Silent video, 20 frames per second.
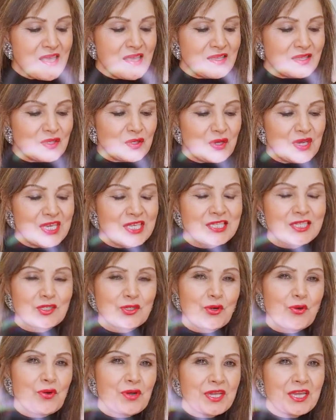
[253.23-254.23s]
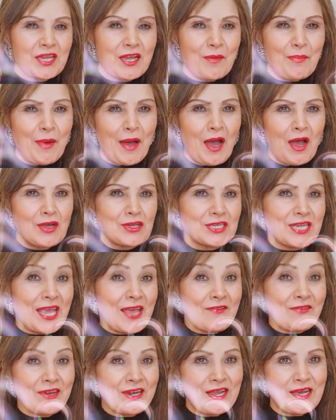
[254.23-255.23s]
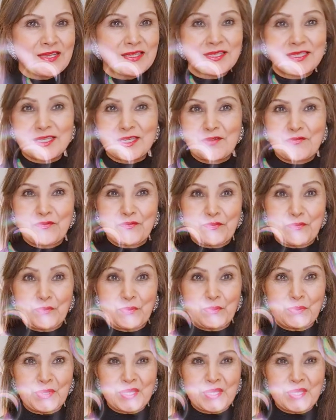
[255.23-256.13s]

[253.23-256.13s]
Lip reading: So he's talking about everlasting food.